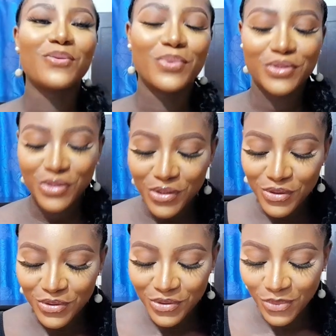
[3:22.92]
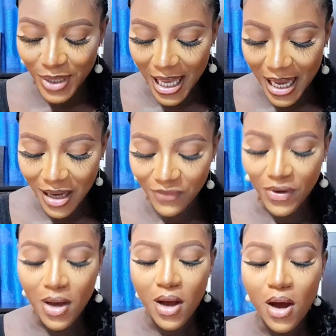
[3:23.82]
Number two, we have
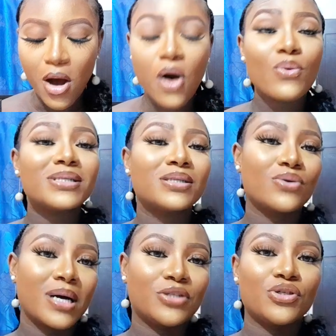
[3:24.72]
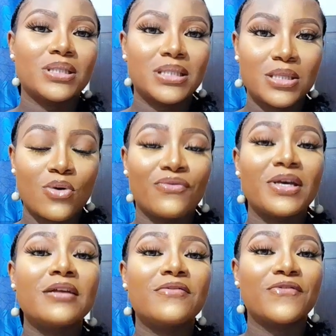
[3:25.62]
always look at yourself
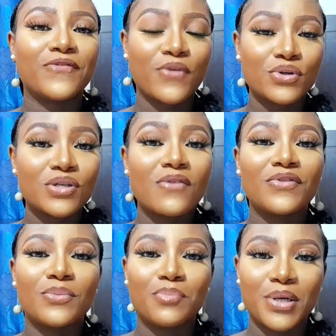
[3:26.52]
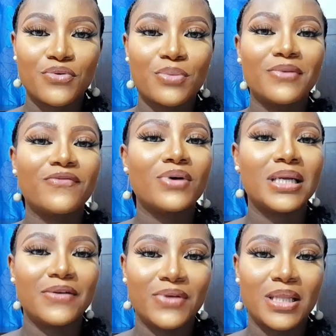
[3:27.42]
in front of the mirror before
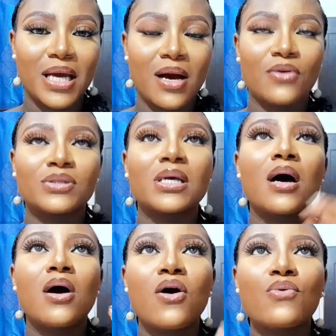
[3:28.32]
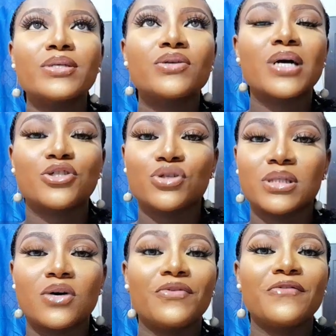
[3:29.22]
leaving the house. Always look at
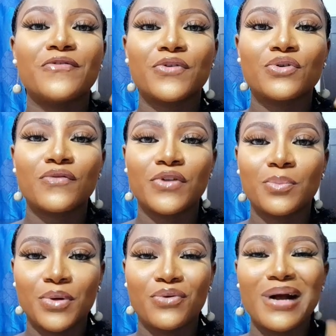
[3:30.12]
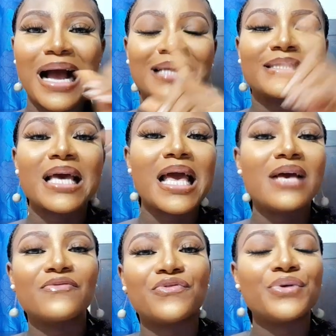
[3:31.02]
yourself in front of the mirror at
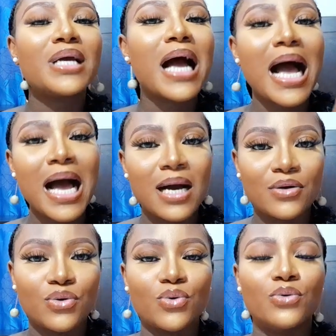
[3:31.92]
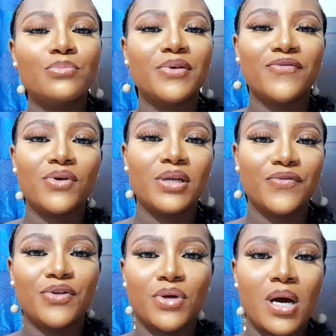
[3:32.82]
every angle before
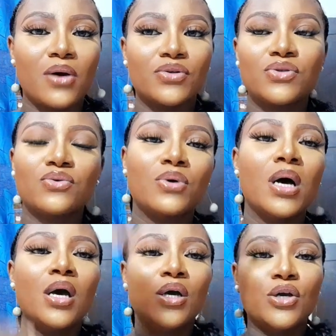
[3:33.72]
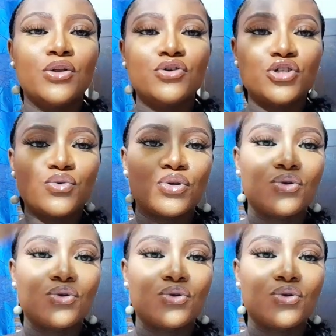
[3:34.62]
leaving the house. So you don't just want